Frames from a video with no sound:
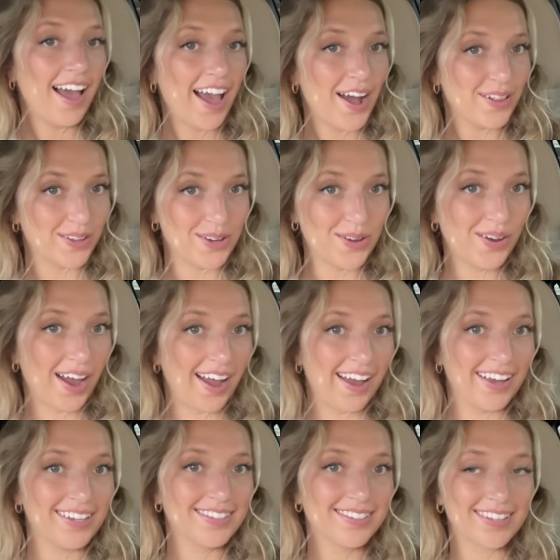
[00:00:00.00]
Hello you
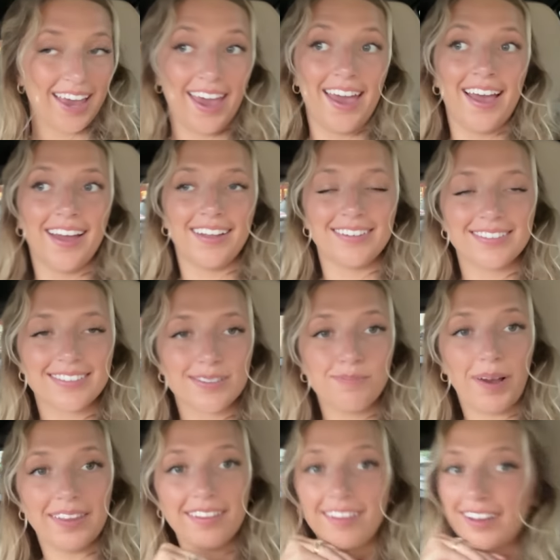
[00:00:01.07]
guys, and
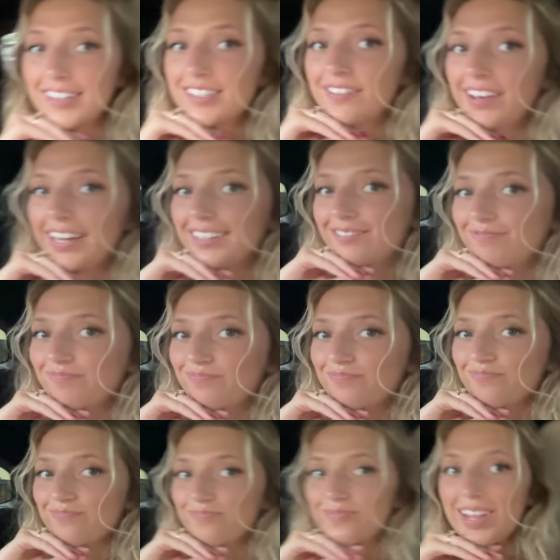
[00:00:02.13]
by the looks of it,
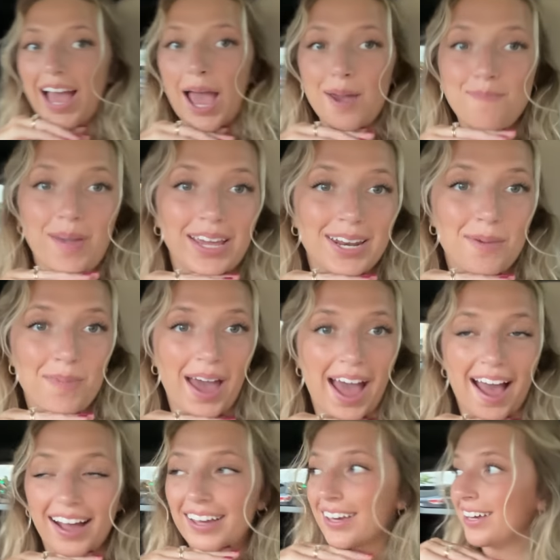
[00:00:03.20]
I made it back.